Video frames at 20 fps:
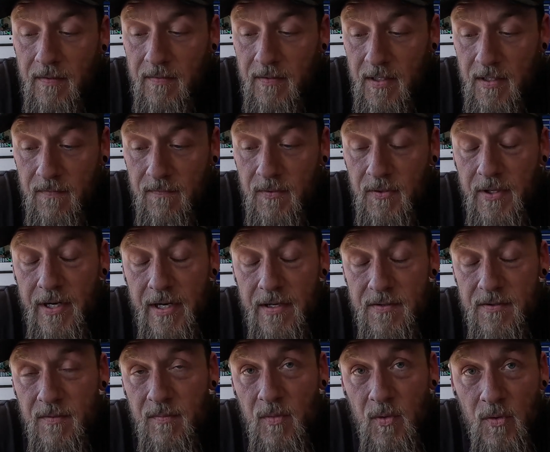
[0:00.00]
If you
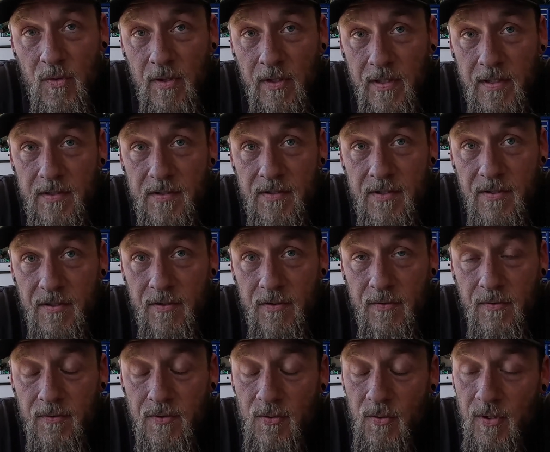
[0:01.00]
guys are more
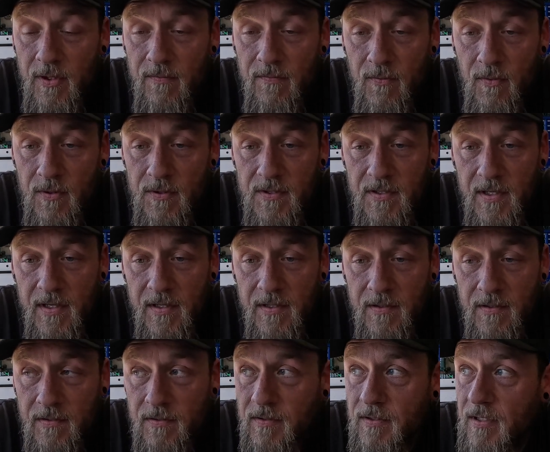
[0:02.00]
into 24
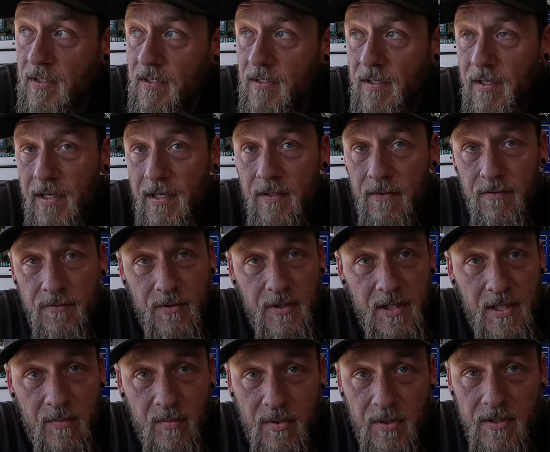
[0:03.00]
scale and
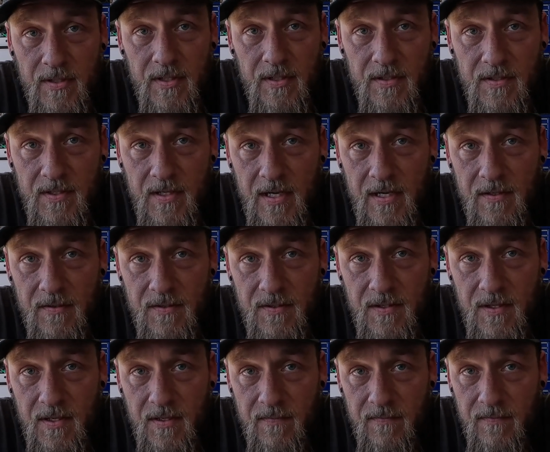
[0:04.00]
3D printing style
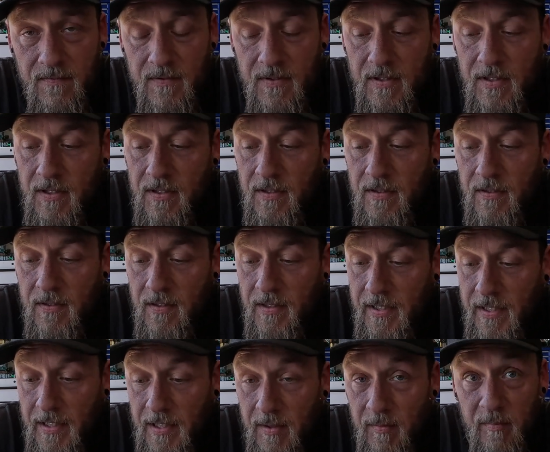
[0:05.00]
stuff
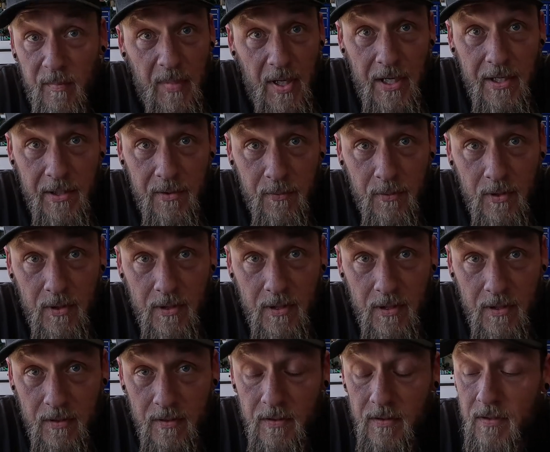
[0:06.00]
and body work,
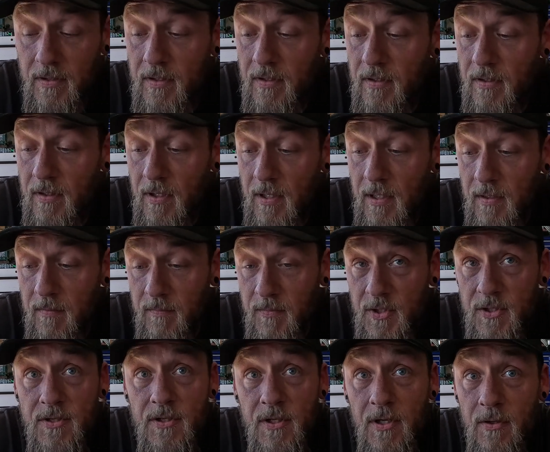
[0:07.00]
you
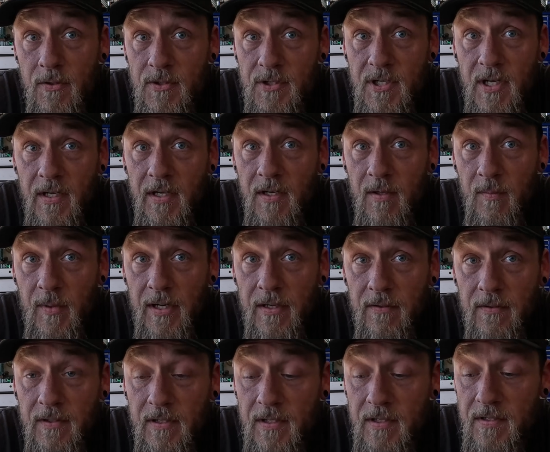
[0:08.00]
should go and check him
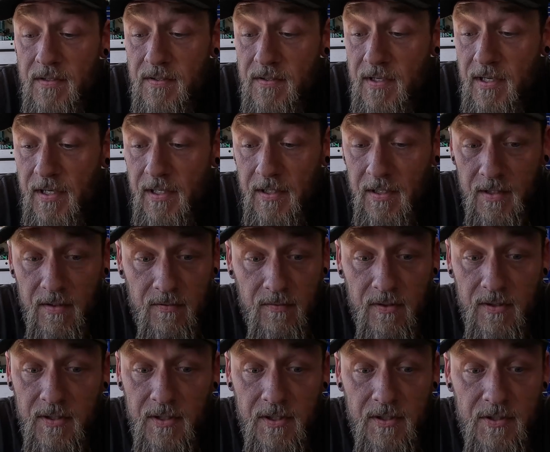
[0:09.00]
out. He's got a
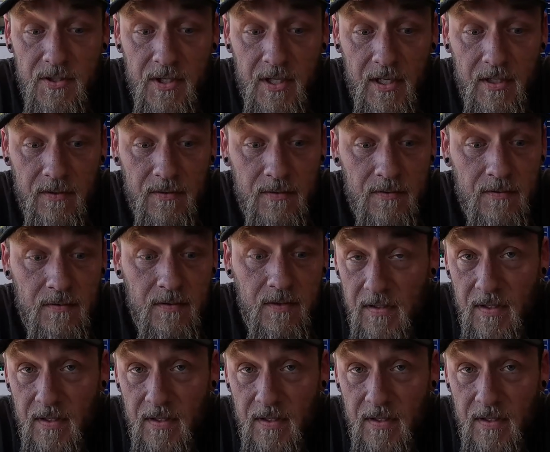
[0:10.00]
really good channel.